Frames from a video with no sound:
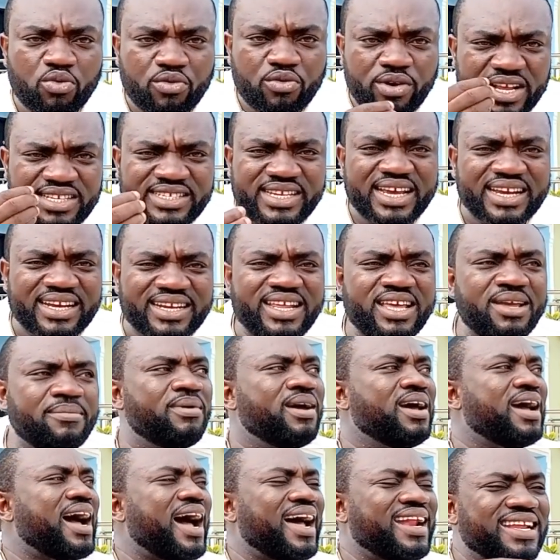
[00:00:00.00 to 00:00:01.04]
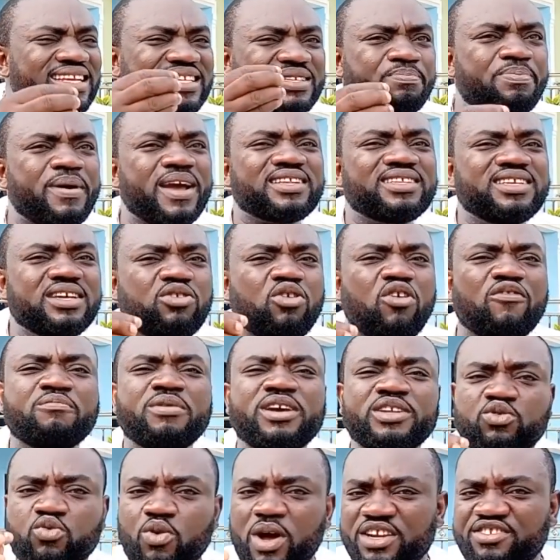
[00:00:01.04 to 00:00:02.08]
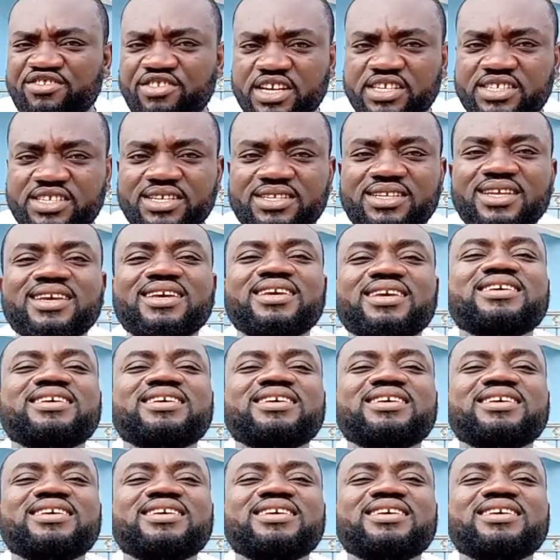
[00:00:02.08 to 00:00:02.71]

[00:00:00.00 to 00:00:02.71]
raise a claim and expect the government to address it,